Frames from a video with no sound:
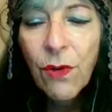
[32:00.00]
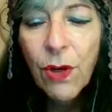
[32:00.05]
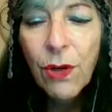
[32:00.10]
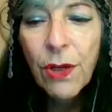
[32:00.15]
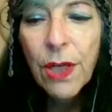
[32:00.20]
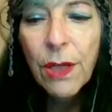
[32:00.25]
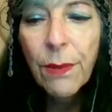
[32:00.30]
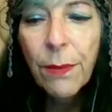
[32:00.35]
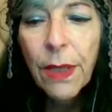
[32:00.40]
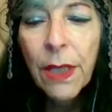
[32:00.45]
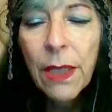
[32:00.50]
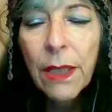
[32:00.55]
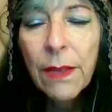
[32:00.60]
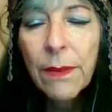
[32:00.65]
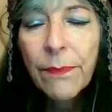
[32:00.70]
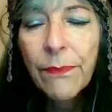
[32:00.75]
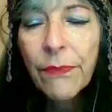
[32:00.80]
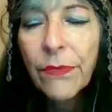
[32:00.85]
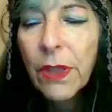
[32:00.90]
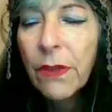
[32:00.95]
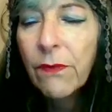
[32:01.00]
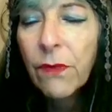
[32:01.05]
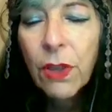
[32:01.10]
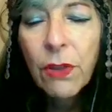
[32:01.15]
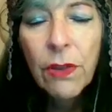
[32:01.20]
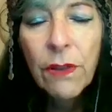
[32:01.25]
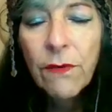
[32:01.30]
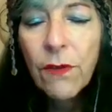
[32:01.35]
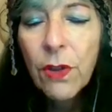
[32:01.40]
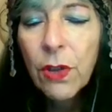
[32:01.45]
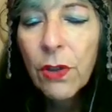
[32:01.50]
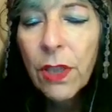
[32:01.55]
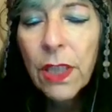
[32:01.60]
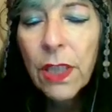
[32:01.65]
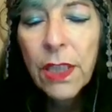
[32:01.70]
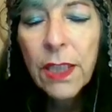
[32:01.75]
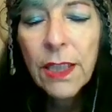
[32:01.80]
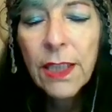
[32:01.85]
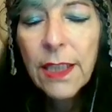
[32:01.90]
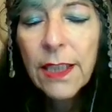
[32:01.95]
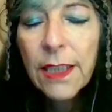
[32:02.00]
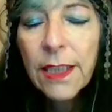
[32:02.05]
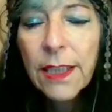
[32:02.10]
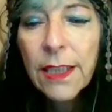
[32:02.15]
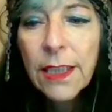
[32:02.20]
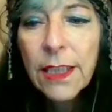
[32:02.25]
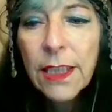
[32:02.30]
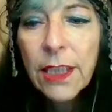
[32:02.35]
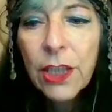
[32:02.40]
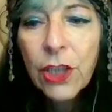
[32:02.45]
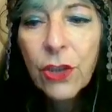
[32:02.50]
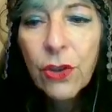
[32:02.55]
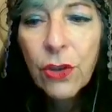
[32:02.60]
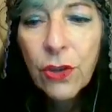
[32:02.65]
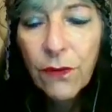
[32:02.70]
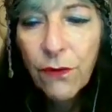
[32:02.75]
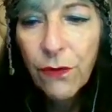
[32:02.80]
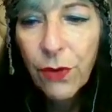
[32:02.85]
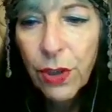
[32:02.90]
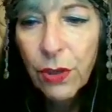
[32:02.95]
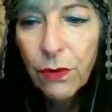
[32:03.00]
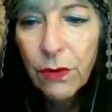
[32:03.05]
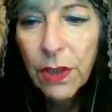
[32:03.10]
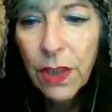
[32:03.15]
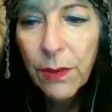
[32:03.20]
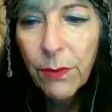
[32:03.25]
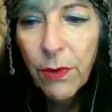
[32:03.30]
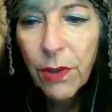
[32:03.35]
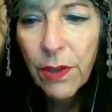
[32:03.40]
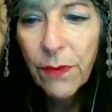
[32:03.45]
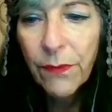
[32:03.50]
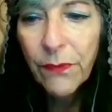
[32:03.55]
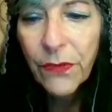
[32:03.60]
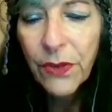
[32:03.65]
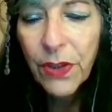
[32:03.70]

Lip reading: very, very, very good for you, Libra.